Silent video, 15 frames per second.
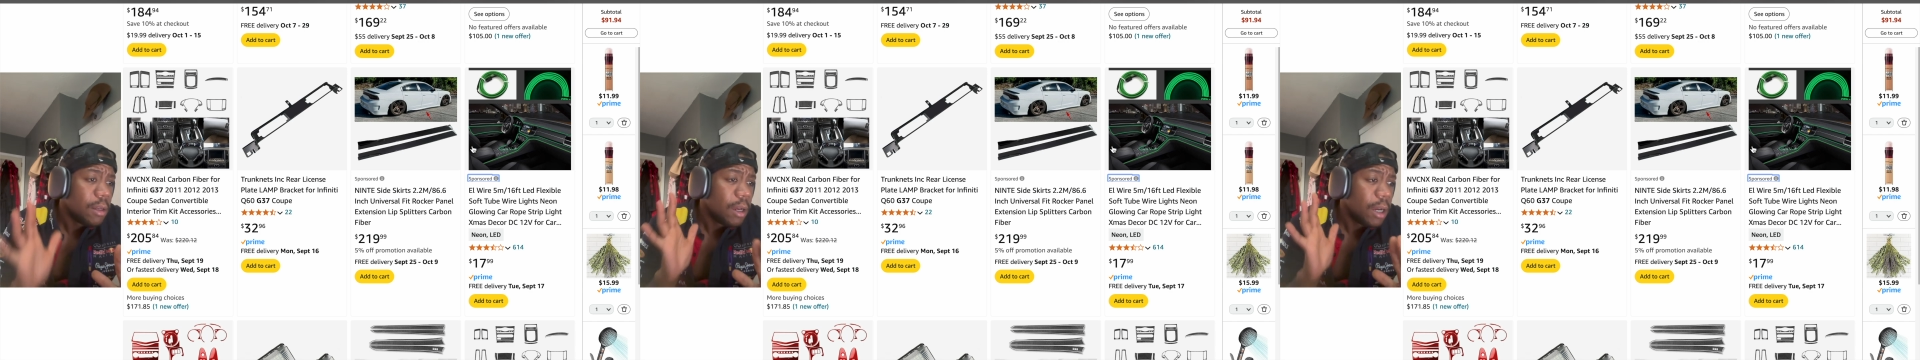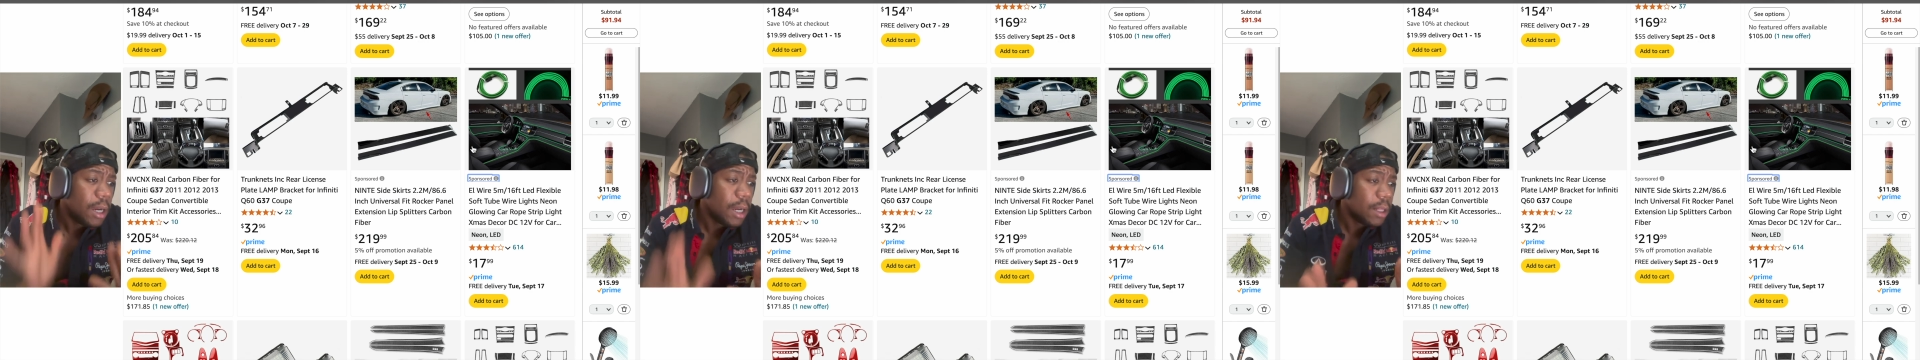
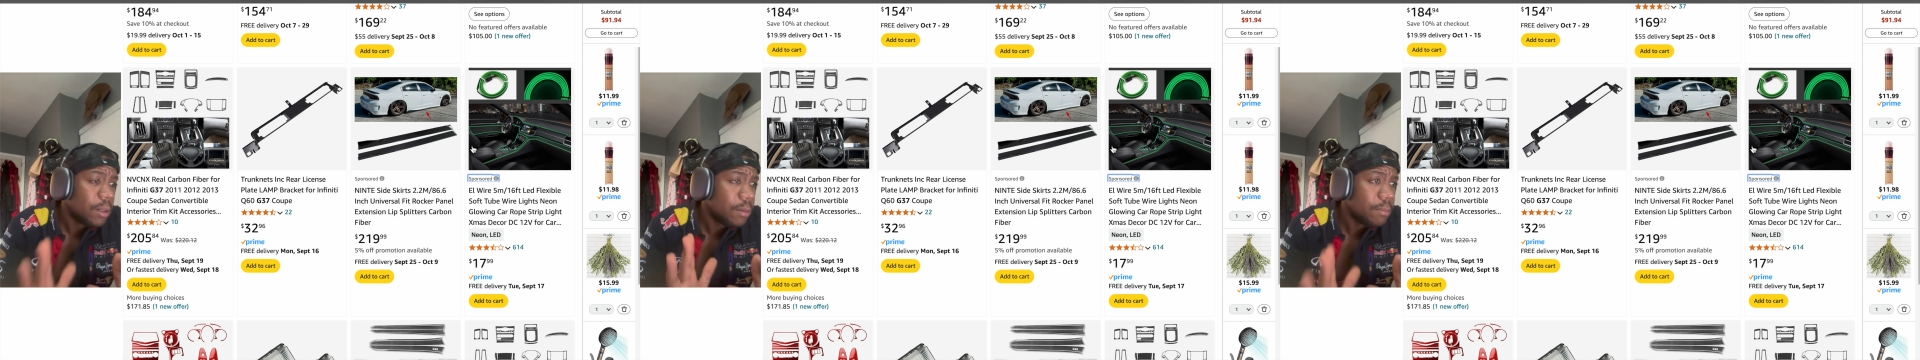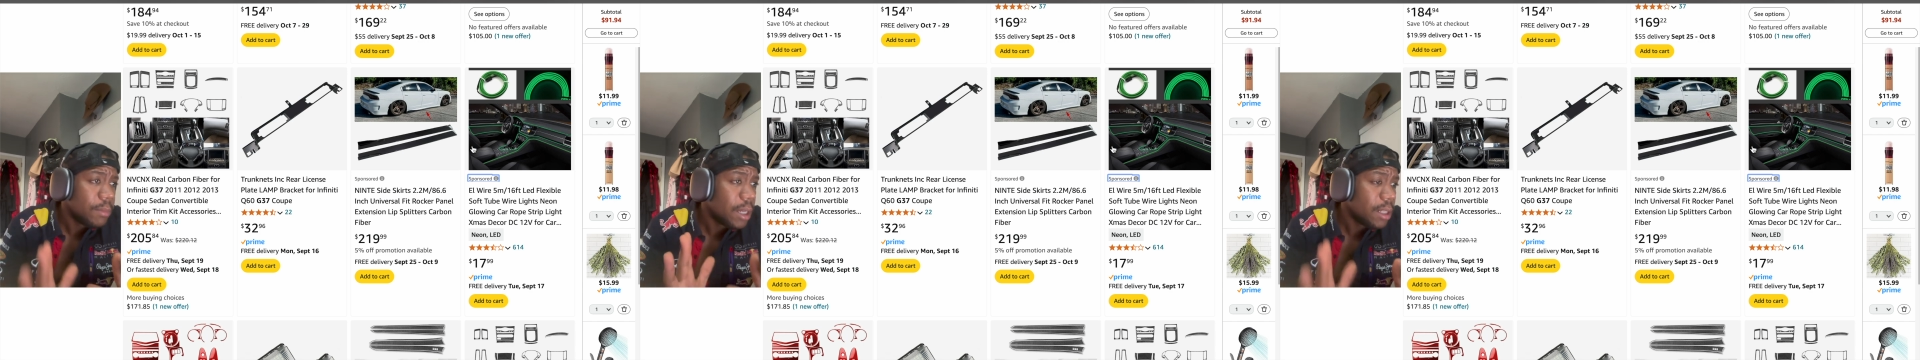
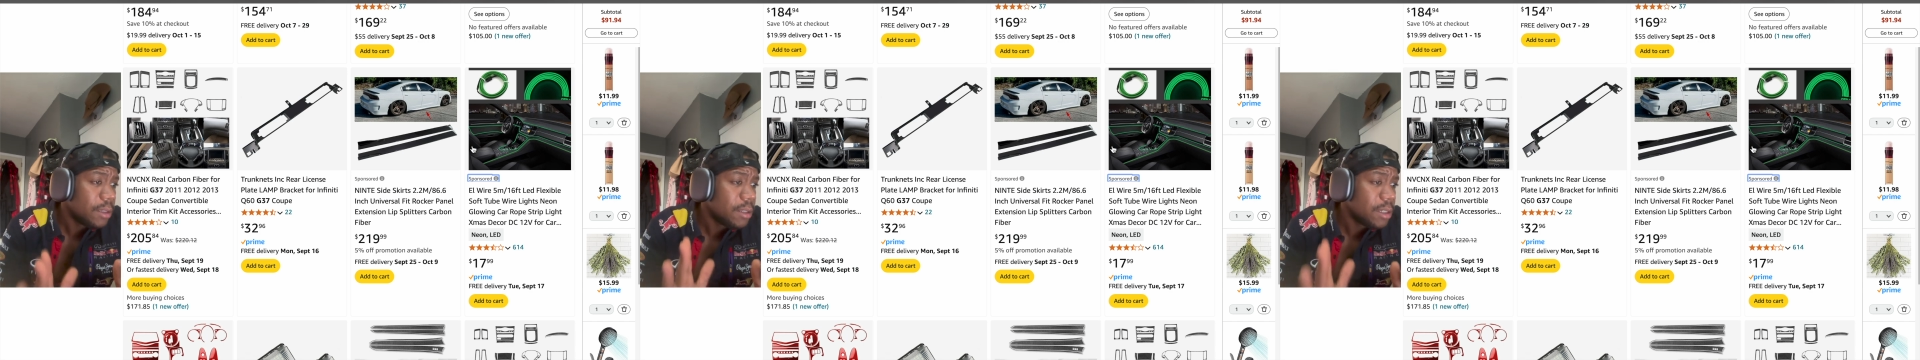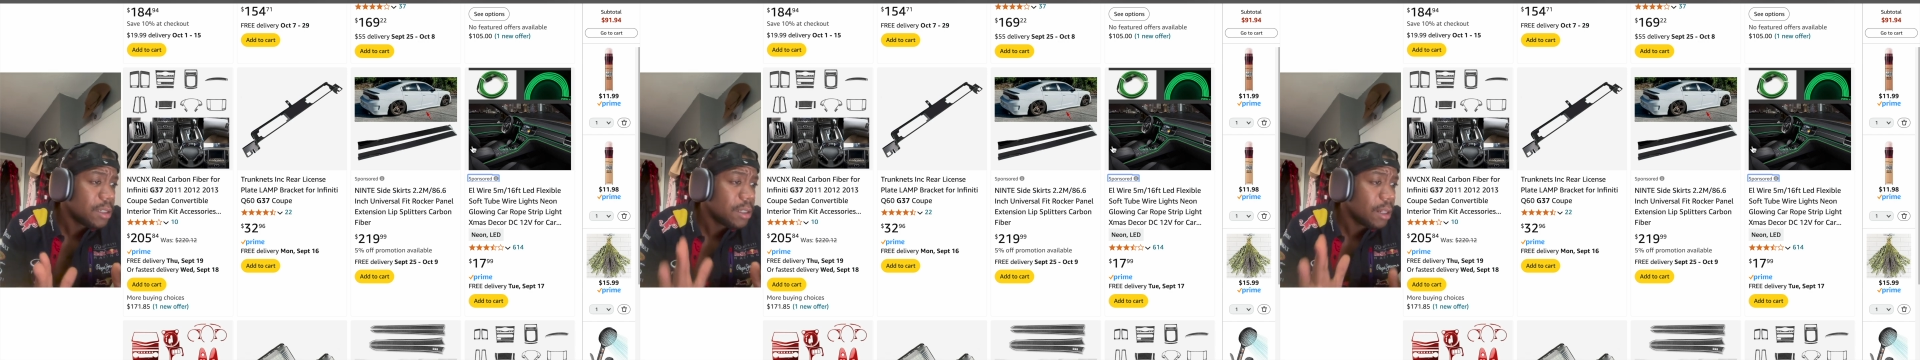I'm not
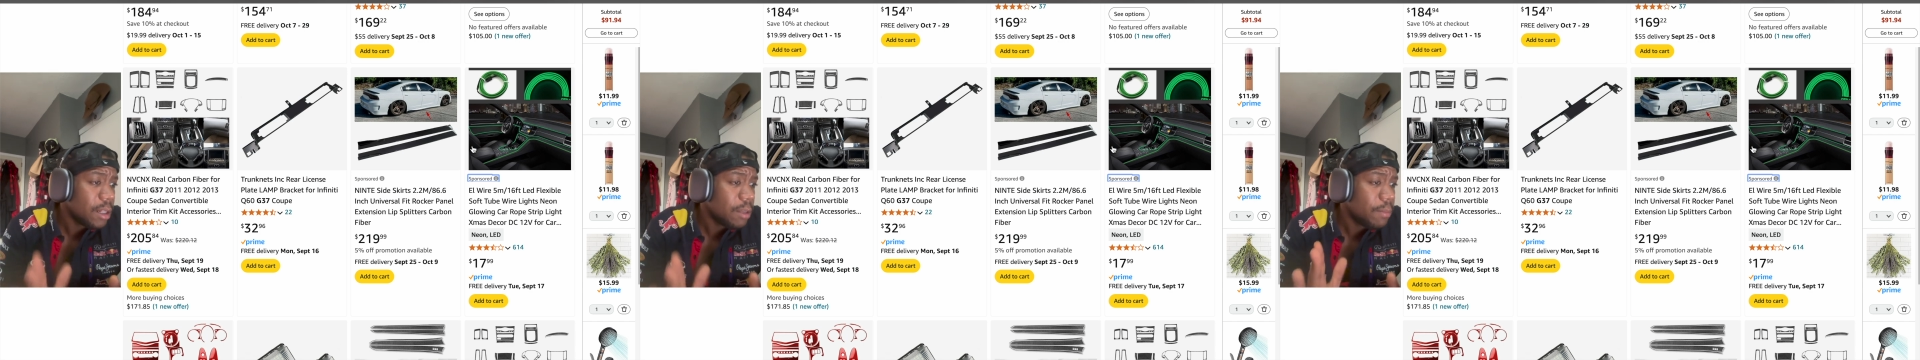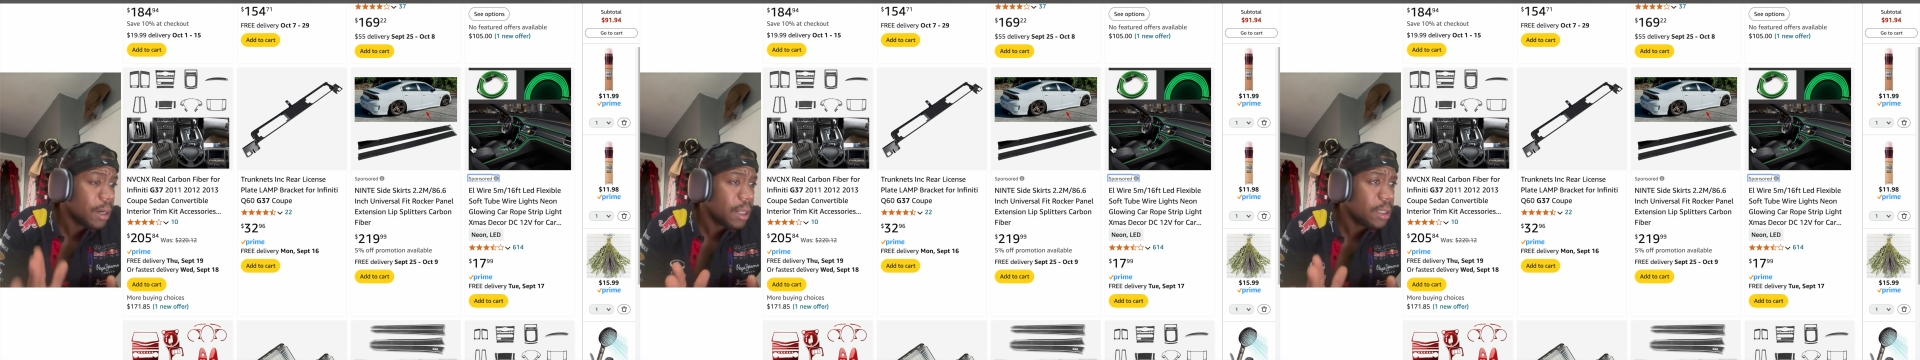dissing
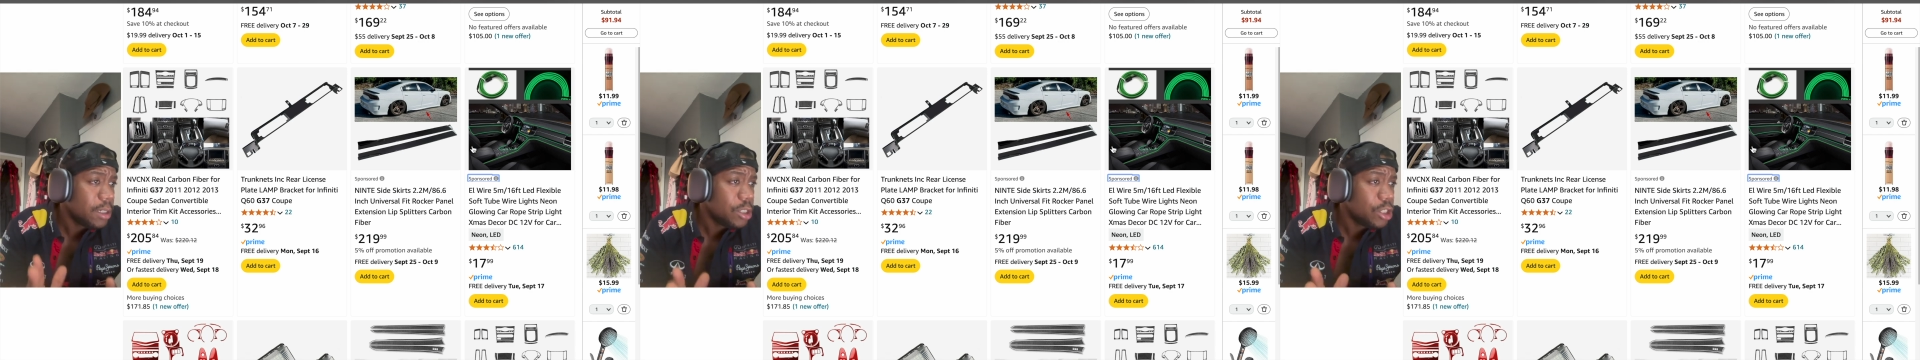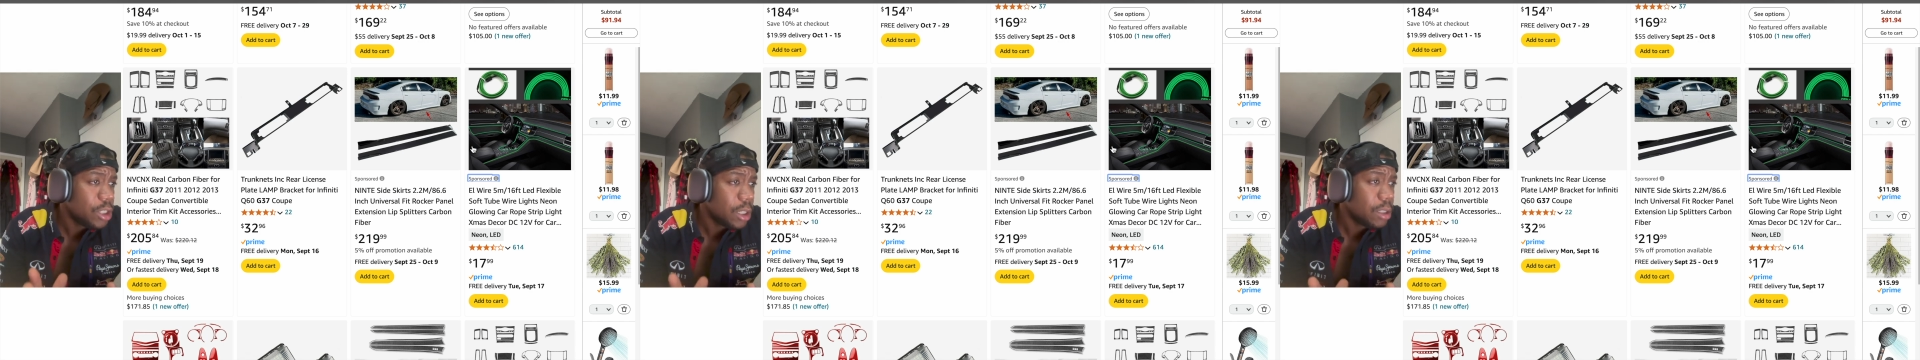anybody's
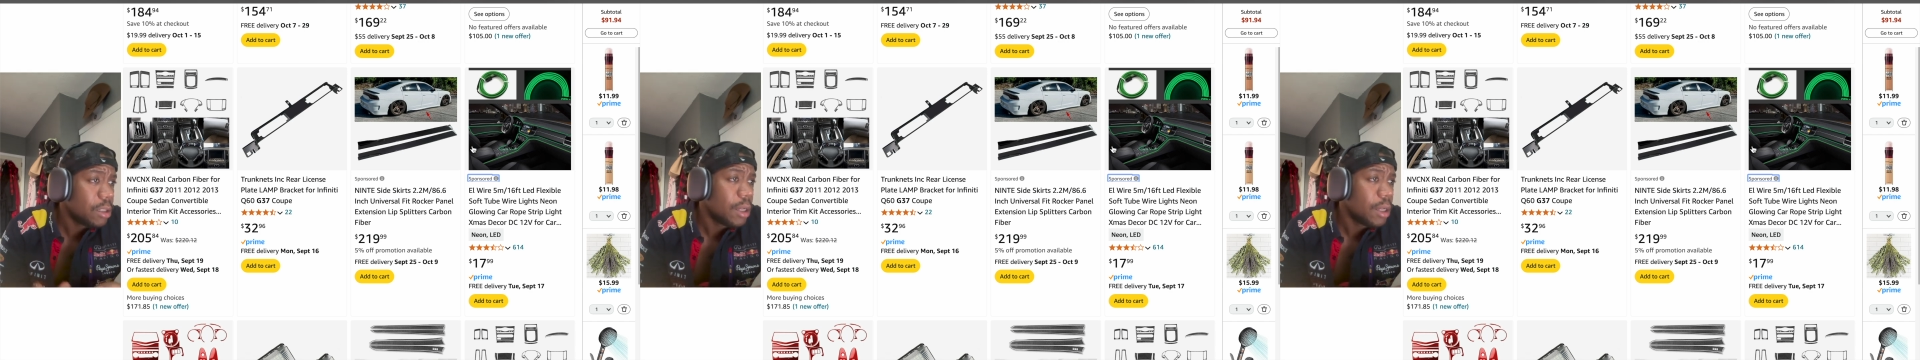shit.